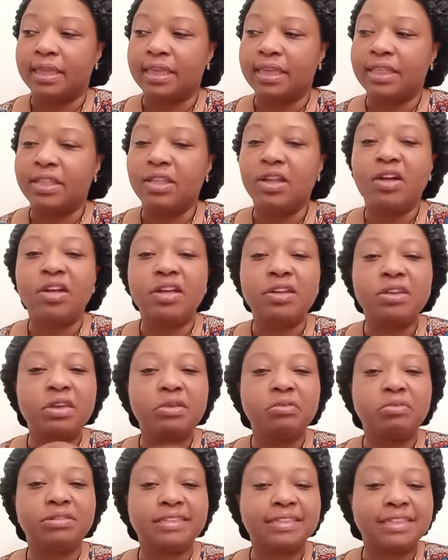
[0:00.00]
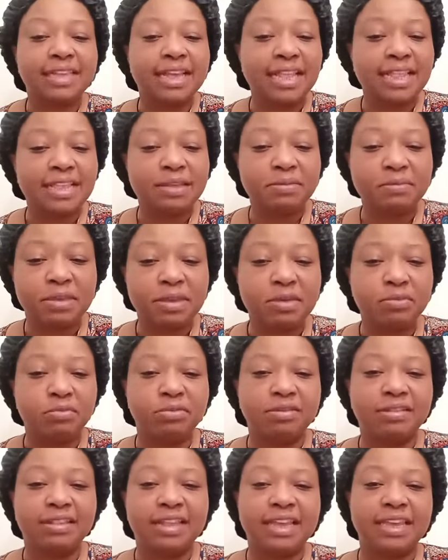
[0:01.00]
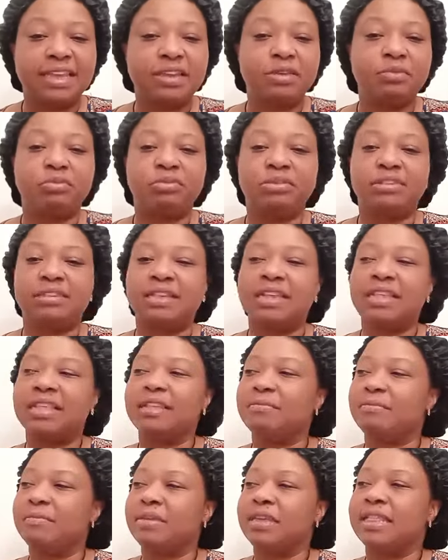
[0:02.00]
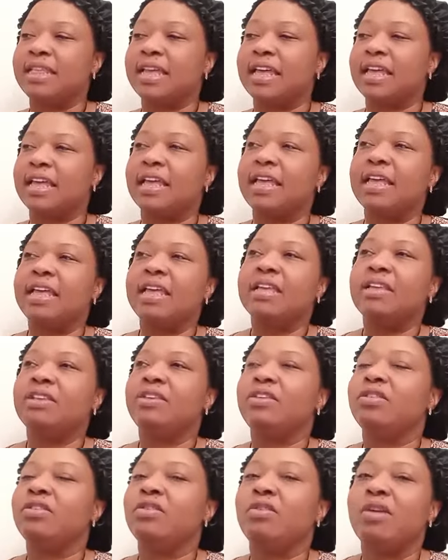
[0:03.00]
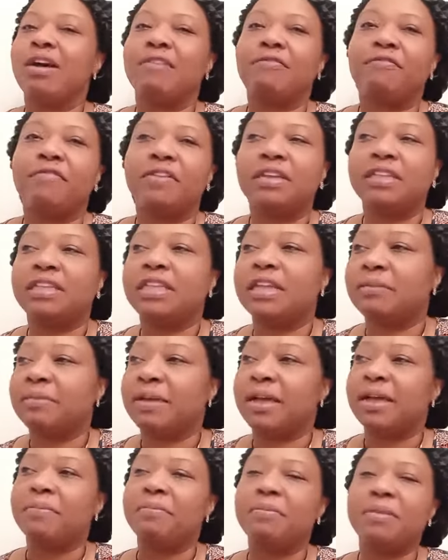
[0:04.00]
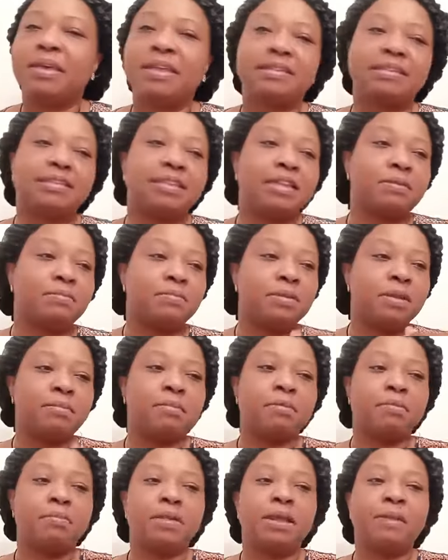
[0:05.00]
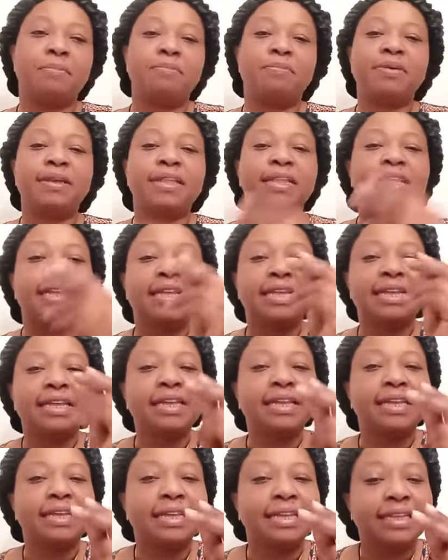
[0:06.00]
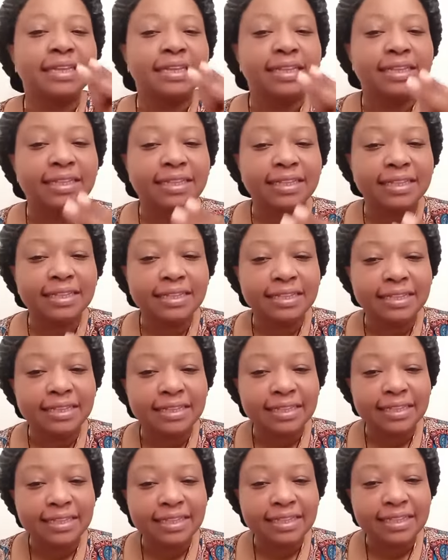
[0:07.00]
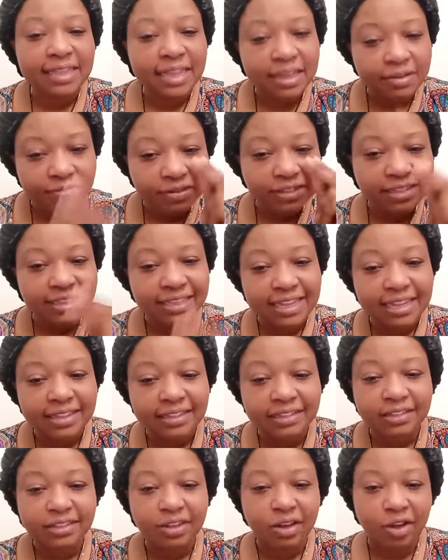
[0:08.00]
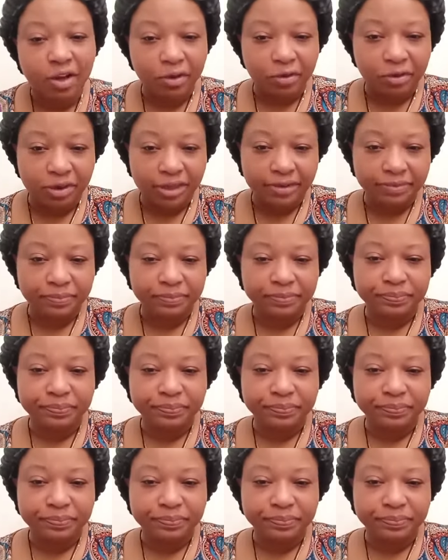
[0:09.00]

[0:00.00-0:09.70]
And all he was telling me was like he was telling me that, you know, I fucked up, I messed up, blah, blah, blah, but never said sorry